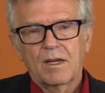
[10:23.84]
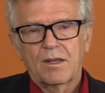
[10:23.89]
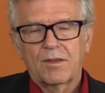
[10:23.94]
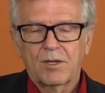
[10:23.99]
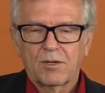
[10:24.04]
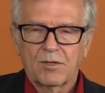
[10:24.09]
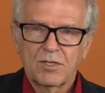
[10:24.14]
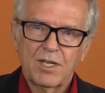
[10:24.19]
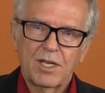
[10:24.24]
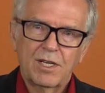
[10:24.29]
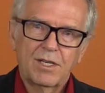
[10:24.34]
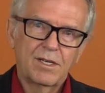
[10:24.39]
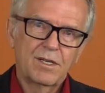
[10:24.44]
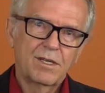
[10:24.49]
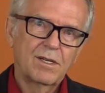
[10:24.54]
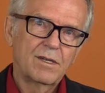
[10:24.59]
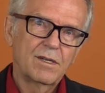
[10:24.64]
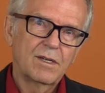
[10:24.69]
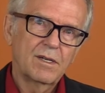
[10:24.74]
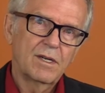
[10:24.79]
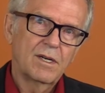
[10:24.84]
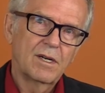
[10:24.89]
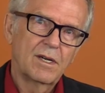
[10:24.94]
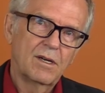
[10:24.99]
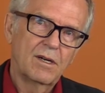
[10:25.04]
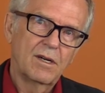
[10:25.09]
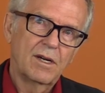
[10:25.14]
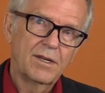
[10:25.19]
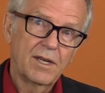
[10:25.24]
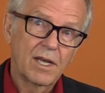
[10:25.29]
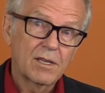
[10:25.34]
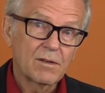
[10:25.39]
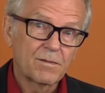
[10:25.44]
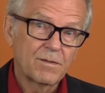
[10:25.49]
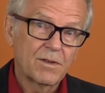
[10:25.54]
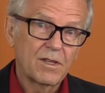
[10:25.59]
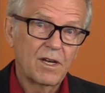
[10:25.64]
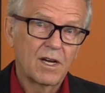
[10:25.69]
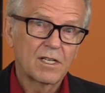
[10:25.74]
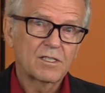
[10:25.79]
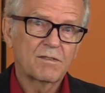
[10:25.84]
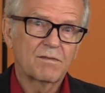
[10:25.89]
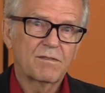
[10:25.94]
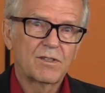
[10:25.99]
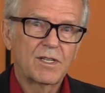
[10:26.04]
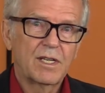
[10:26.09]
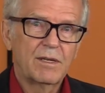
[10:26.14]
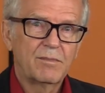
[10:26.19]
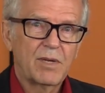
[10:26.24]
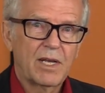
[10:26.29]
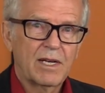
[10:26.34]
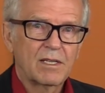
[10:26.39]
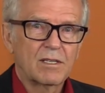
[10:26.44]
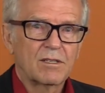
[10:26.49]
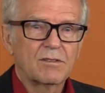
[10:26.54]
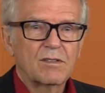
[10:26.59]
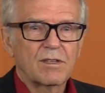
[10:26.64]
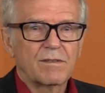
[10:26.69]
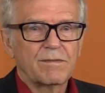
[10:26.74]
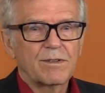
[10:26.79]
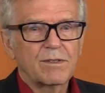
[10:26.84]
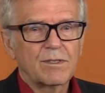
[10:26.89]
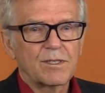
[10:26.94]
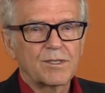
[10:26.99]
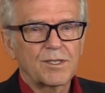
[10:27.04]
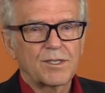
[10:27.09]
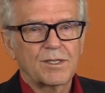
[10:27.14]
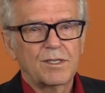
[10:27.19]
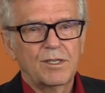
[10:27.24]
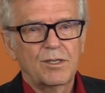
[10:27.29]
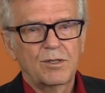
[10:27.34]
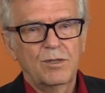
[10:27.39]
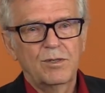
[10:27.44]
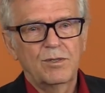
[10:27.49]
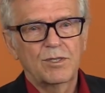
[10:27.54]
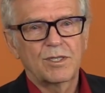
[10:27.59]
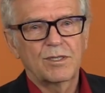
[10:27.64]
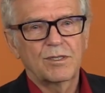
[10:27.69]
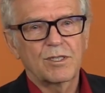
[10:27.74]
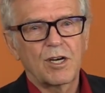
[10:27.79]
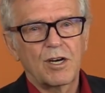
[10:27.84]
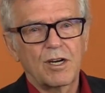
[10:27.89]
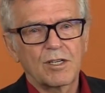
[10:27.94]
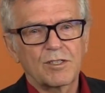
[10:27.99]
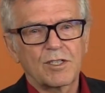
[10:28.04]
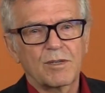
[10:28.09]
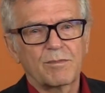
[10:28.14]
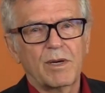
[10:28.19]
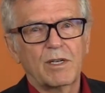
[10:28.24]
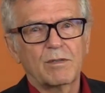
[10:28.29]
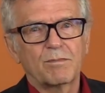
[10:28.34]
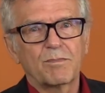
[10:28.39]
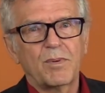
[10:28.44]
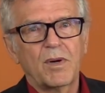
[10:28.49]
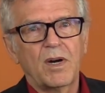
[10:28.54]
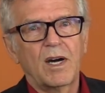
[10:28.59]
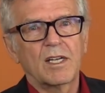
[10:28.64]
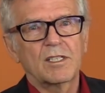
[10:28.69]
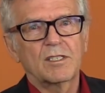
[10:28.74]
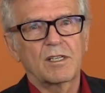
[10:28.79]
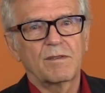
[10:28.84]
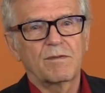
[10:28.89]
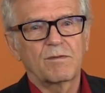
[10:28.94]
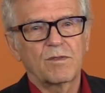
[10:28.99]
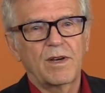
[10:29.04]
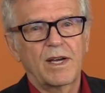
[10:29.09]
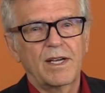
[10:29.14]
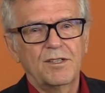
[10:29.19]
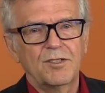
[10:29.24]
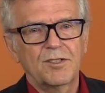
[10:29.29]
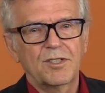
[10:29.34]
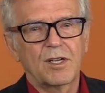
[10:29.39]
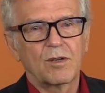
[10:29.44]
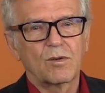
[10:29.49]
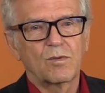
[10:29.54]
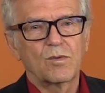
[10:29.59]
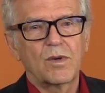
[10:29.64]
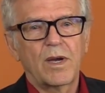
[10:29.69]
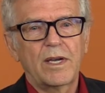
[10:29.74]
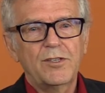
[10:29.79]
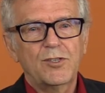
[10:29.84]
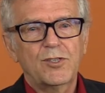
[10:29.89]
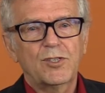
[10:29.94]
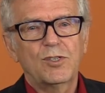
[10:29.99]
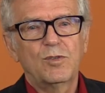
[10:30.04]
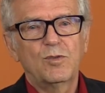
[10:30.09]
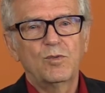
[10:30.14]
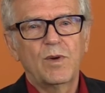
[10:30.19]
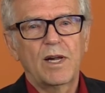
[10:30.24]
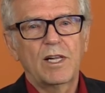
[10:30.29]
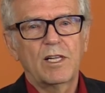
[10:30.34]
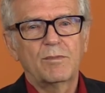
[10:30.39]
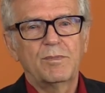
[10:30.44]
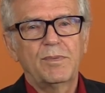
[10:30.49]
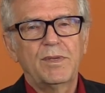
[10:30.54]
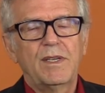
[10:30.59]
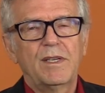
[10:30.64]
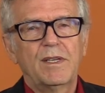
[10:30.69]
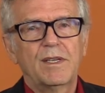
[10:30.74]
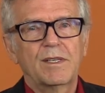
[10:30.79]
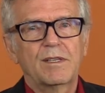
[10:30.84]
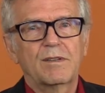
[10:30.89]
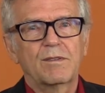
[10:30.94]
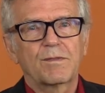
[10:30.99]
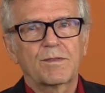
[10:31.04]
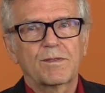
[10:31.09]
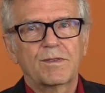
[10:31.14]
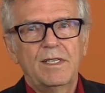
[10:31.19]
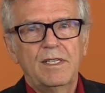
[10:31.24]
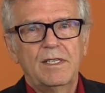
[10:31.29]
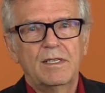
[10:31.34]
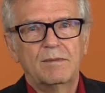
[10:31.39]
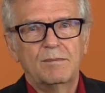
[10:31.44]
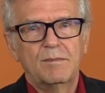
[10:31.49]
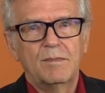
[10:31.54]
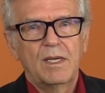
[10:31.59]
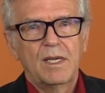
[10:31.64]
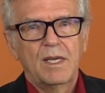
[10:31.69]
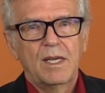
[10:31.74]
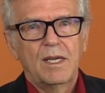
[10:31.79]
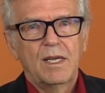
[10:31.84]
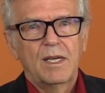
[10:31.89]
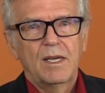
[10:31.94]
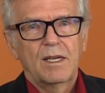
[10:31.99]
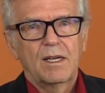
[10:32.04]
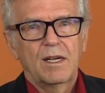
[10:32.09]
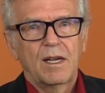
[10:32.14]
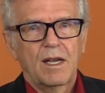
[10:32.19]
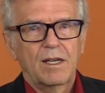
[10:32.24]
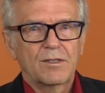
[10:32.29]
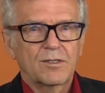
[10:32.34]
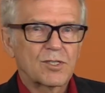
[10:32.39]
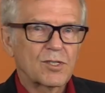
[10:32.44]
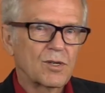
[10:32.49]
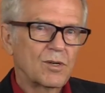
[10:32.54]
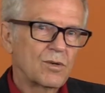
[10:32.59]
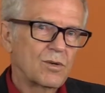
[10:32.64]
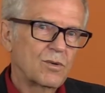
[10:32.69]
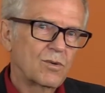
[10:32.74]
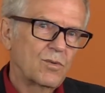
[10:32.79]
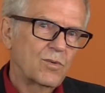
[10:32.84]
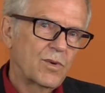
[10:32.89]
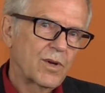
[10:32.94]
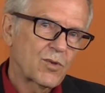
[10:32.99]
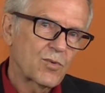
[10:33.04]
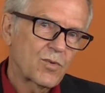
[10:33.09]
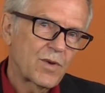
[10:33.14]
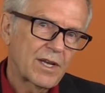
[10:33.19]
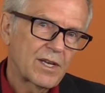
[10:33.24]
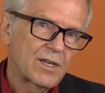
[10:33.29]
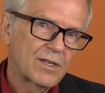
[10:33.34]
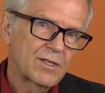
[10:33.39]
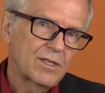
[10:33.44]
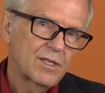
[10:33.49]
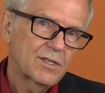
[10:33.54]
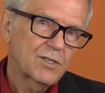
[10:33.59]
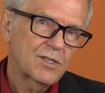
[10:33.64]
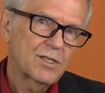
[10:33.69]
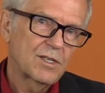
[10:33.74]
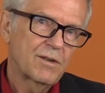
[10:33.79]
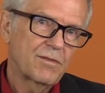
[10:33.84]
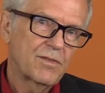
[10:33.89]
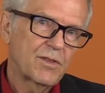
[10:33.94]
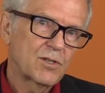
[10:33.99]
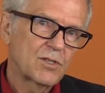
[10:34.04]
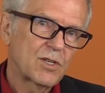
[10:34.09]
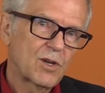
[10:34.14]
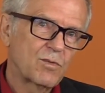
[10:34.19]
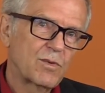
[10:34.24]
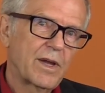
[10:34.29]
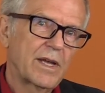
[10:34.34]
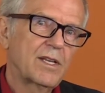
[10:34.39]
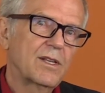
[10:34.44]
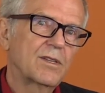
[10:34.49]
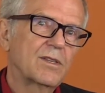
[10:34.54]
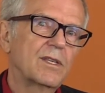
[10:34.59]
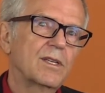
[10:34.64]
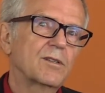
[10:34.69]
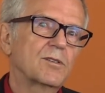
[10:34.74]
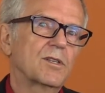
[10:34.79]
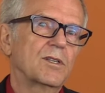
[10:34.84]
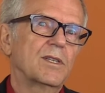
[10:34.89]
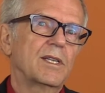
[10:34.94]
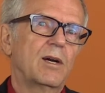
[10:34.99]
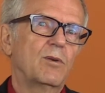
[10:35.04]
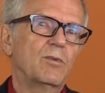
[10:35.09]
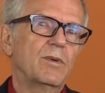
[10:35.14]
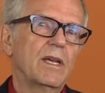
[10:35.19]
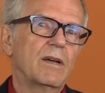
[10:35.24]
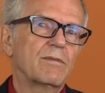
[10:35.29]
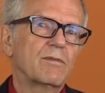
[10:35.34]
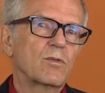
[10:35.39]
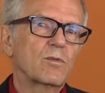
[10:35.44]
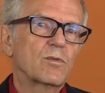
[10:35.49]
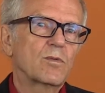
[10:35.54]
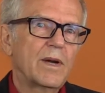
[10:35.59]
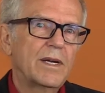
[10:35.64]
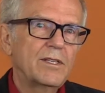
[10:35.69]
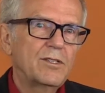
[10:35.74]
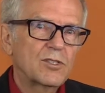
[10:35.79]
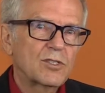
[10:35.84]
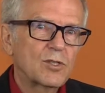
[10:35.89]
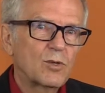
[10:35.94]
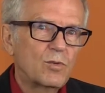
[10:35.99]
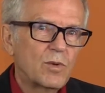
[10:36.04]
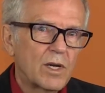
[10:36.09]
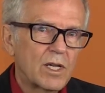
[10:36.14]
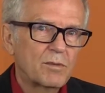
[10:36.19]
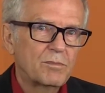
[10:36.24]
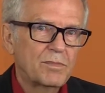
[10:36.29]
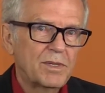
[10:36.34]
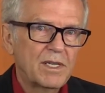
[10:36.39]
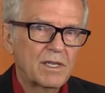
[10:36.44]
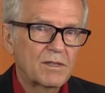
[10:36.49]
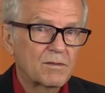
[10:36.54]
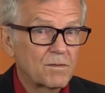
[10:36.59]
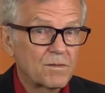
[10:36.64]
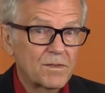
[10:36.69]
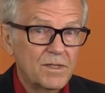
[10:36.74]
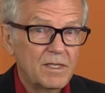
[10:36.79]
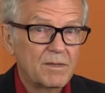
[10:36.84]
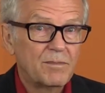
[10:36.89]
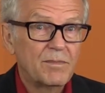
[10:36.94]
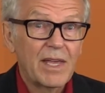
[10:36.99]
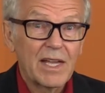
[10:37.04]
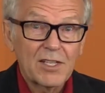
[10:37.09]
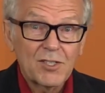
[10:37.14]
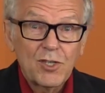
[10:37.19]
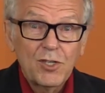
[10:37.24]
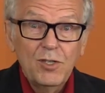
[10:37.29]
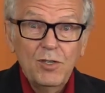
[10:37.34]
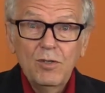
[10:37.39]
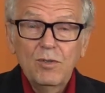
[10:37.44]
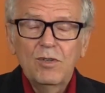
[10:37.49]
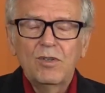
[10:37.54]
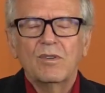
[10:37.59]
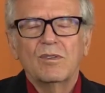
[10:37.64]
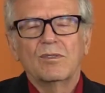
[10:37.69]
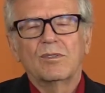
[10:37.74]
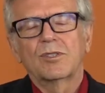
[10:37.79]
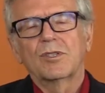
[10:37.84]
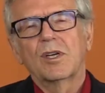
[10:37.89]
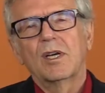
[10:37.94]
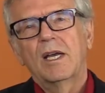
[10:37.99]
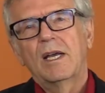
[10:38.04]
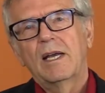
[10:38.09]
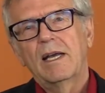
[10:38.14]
There's another philosopher named Alan Gewerth who talks about positive rights and a right to well-being and freedom. And so with recognition, if there's a recognition that we have a right to well-being and freedom, that's huge.